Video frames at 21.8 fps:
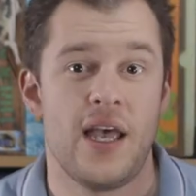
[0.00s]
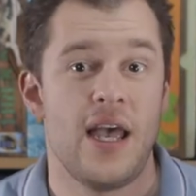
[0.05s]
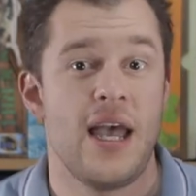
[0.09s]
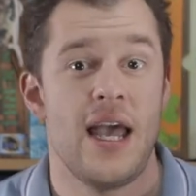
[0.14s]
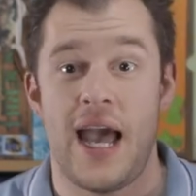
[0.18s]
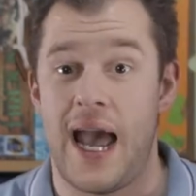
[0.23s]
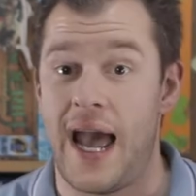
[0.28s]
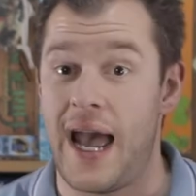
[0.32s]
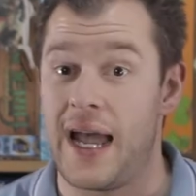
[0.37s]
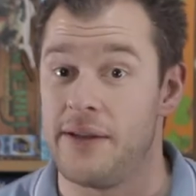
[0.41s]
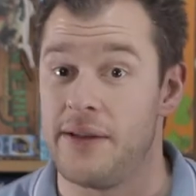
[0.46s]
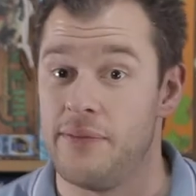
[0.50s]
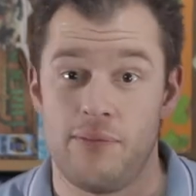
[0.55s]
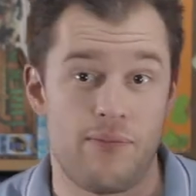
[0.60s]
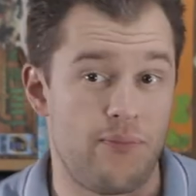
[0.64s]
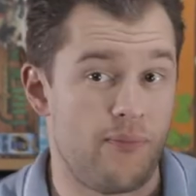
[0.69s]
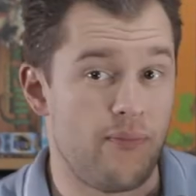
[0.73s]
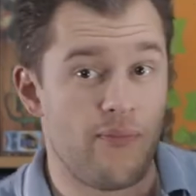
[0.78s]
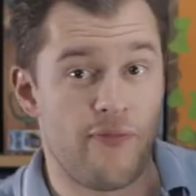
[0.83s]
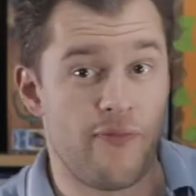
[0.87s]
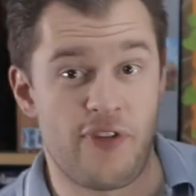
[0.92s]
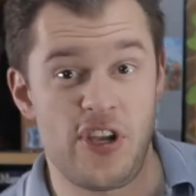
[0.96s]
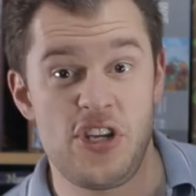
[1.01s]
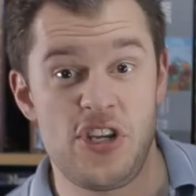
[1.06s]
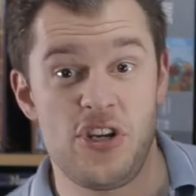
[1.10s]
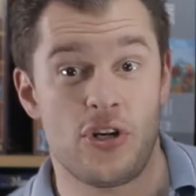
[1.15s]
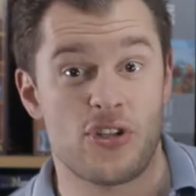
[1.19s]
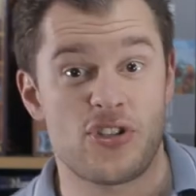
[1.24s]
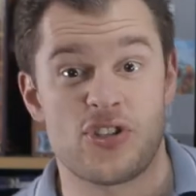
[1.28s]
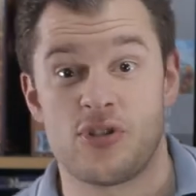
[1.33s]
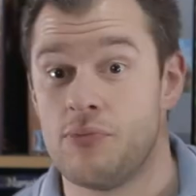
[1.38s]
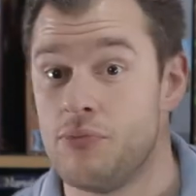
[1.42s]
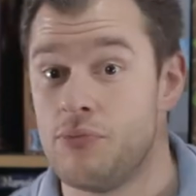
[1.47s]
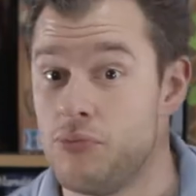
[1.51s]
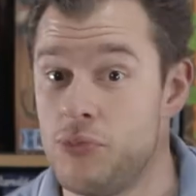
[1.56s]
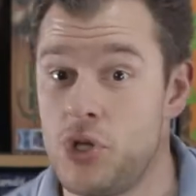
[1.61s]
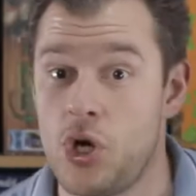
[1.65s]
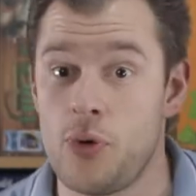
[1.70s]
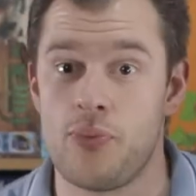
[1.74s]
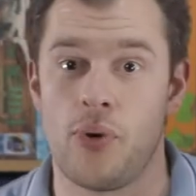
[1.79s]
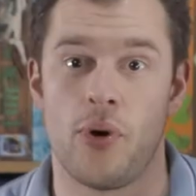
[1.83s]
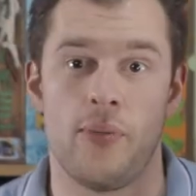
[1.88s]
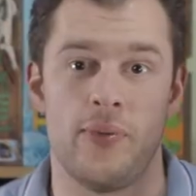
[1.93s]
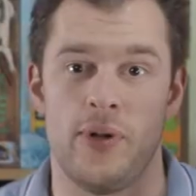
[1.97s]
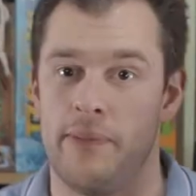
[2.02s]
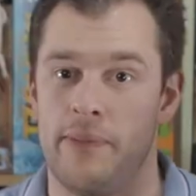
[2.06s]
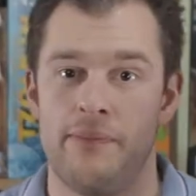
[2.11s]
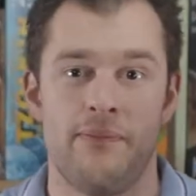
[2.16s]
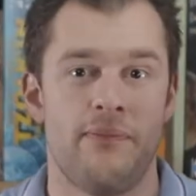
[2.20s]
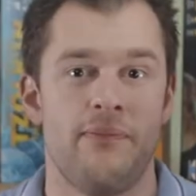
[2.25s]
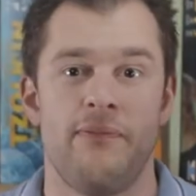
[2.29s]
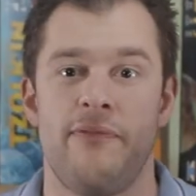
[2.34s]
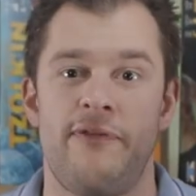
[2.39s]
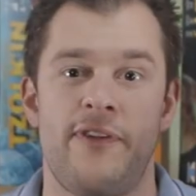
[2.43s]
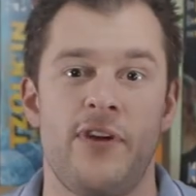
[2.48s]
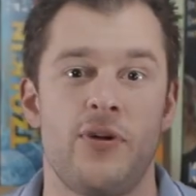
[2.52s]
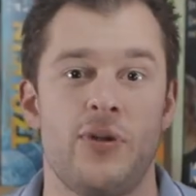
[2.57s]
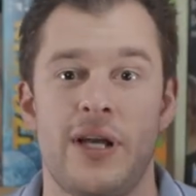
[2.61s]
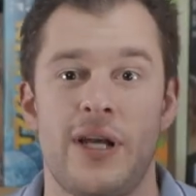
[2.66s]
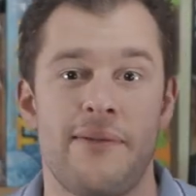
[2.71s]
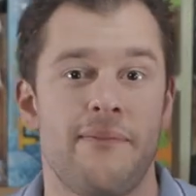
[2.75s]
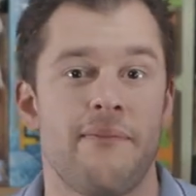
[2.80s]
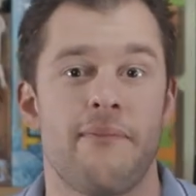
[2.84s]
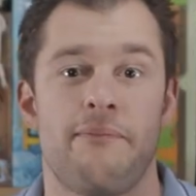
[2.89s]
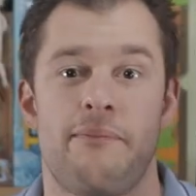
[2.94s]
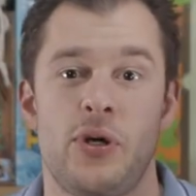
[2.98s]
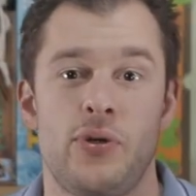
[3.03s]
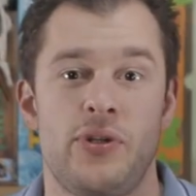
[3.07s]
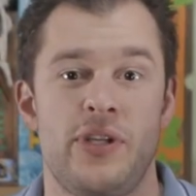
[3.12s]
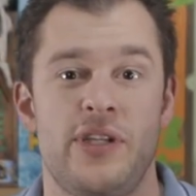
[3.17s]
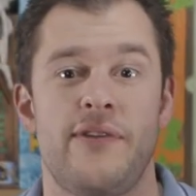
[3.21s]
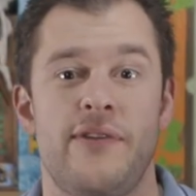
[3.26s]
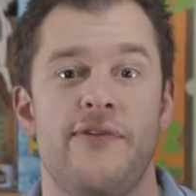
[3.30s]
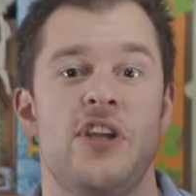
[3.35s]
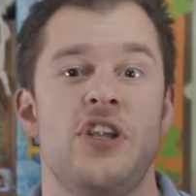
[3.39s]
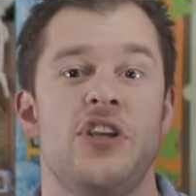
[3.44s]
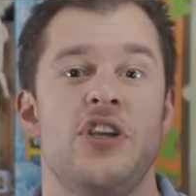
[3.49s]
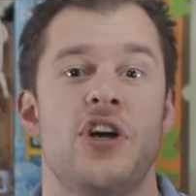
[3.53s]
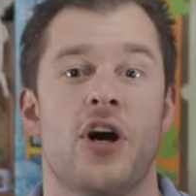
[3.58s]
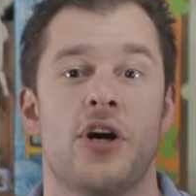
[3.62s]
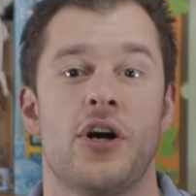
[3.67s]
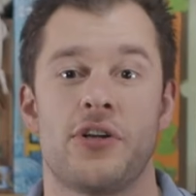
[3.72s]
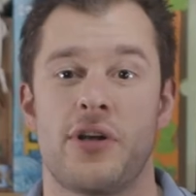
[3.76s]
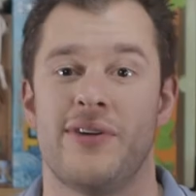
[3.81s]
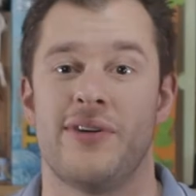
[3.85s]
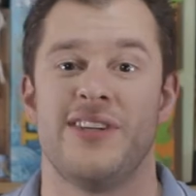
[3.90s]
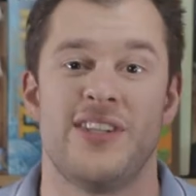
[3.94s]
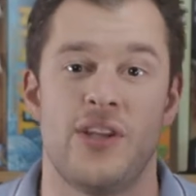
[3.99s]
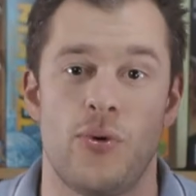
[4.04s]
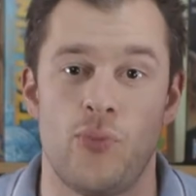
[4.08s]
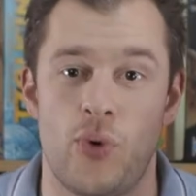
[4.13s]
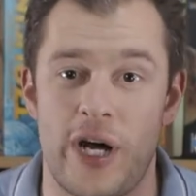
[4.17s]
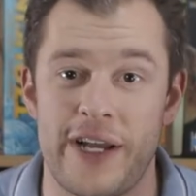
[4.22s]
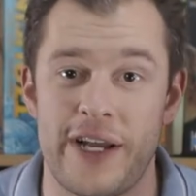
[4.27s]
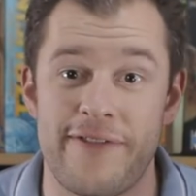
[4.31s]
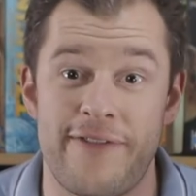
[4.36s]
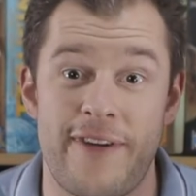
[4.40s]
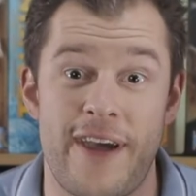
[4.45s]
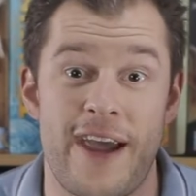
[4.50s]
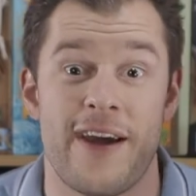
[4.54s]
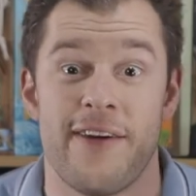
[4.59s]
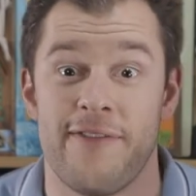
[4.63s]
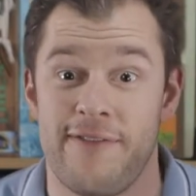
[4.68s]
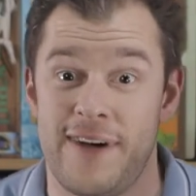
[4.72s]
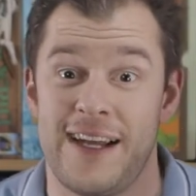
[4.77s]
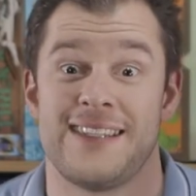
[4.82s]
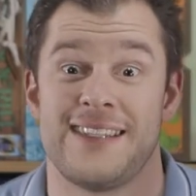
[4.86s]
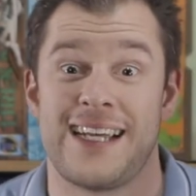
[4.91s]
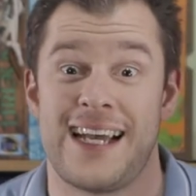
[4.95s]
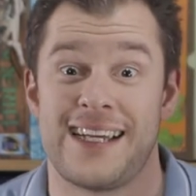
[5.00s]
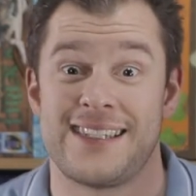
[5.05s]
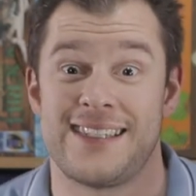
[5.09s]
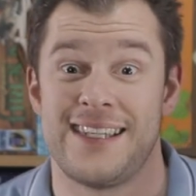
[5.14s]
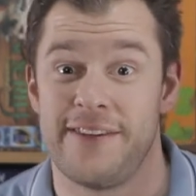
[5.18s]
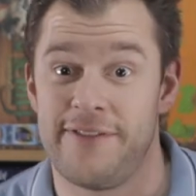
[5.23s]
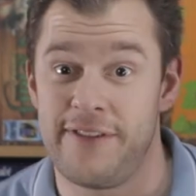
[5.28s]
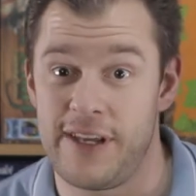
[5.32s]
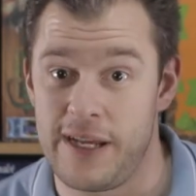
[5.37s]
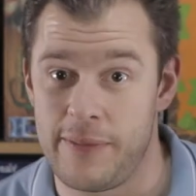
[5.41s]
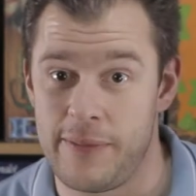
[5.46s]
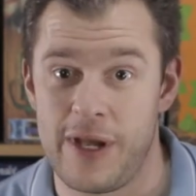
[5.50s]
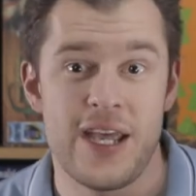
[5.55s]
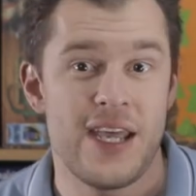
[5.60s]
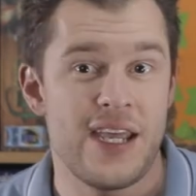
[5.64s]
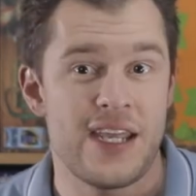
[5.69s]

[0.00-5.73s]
And Vinhos, no problem. Feel like building the vineyard, going to the wine fair, fantastic theme.